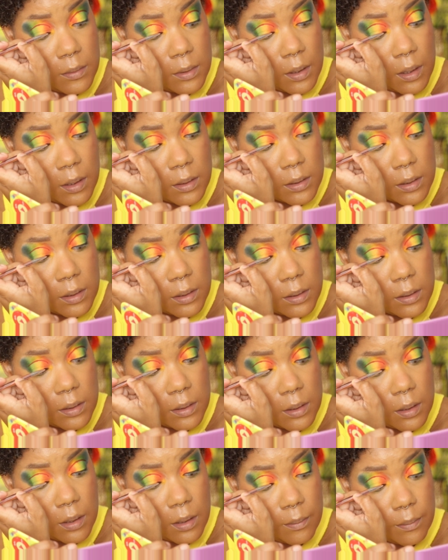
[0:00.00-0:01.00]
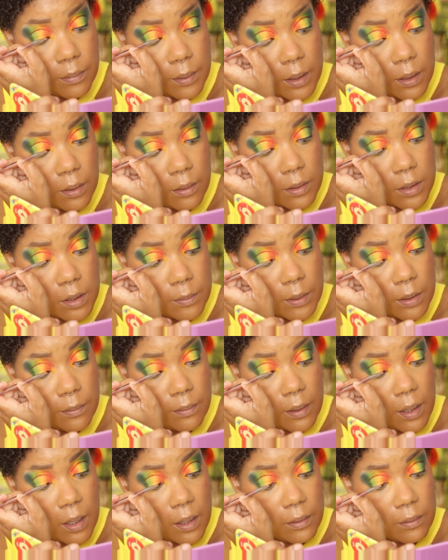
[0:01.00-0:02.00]
doesn't appear to be
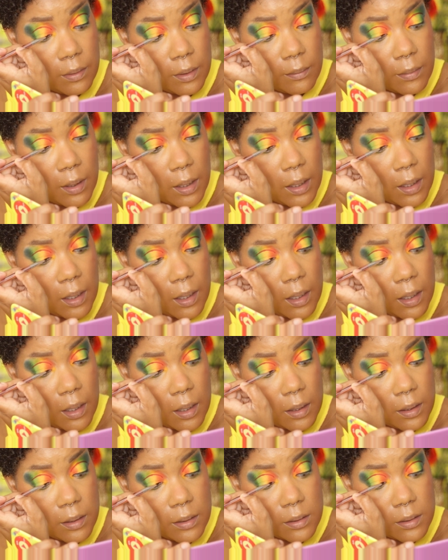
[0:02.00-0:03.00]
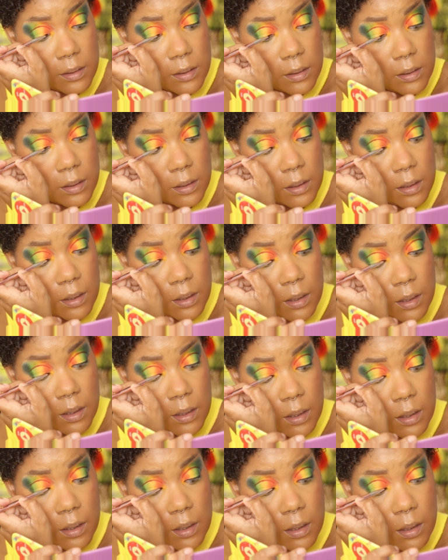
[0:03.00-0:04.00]
bothering my eyes
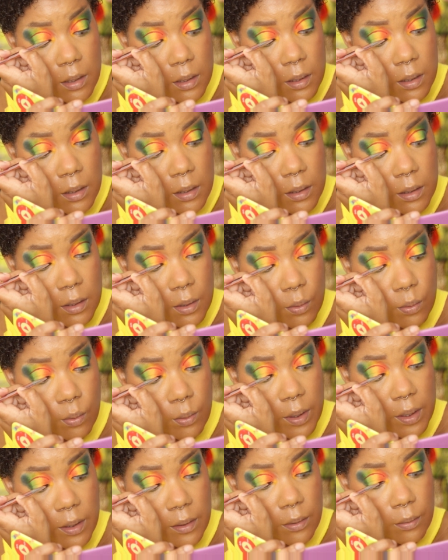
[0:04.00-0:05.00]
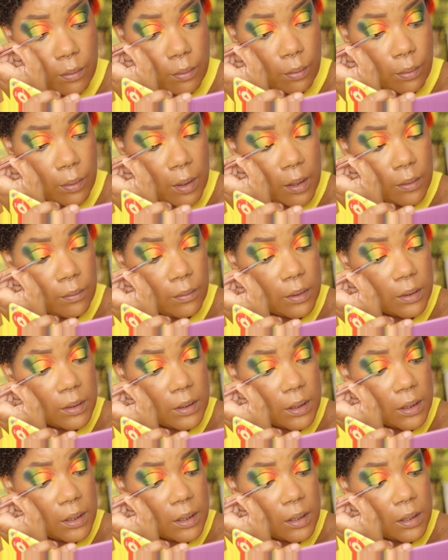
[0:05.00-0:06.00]
the way the red one
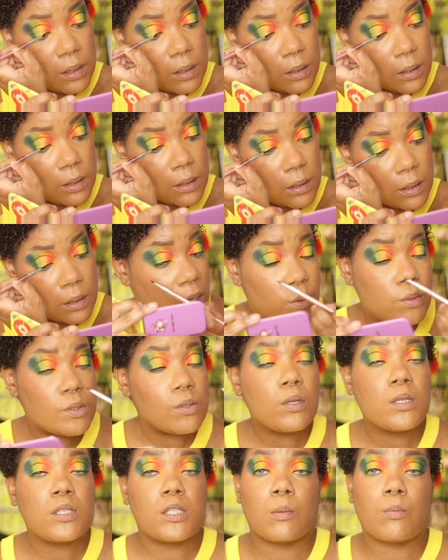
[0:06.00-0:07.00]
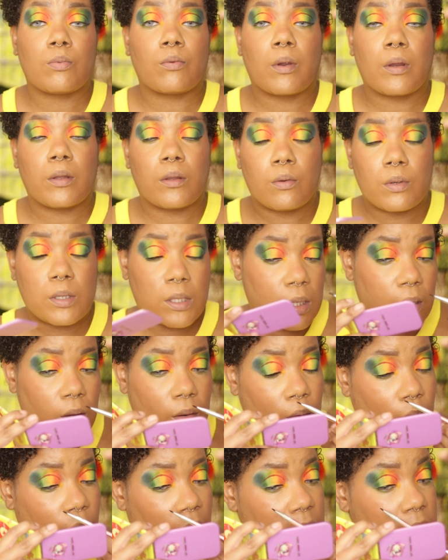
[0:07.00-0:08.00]
did. It was only temporary though, it did go
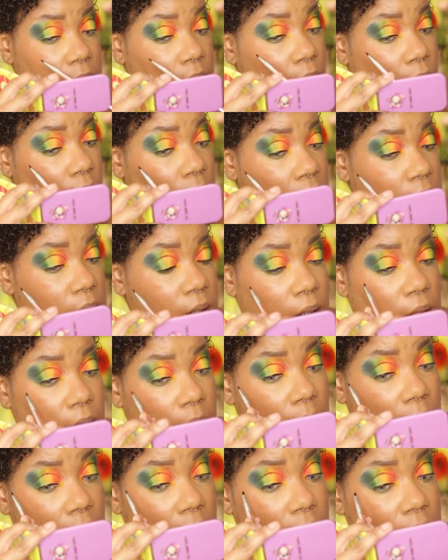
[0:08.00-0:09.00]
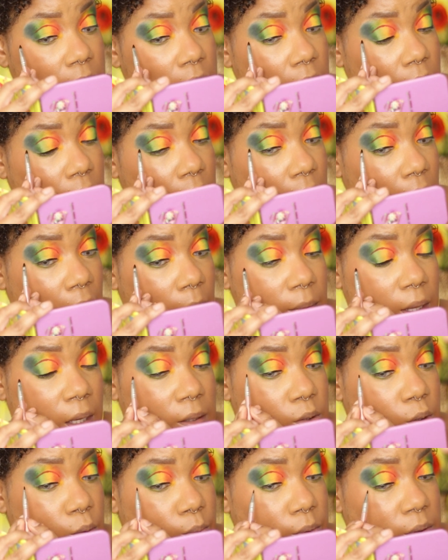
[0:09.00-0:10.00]
away, so it's not that big of a deal. I'm
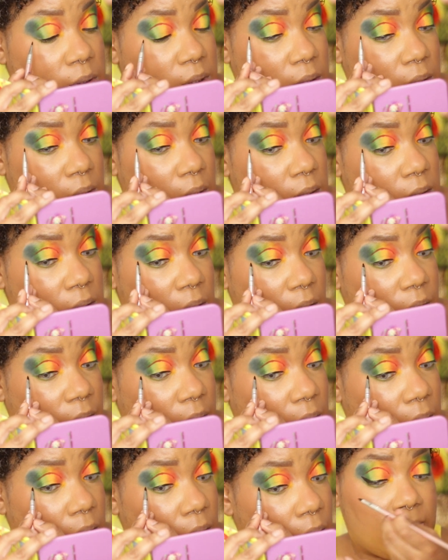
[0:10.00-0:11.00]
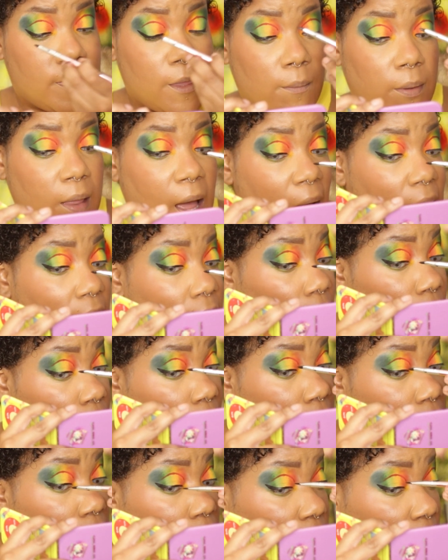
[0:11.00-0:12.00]
not super sensitive either. The black liner is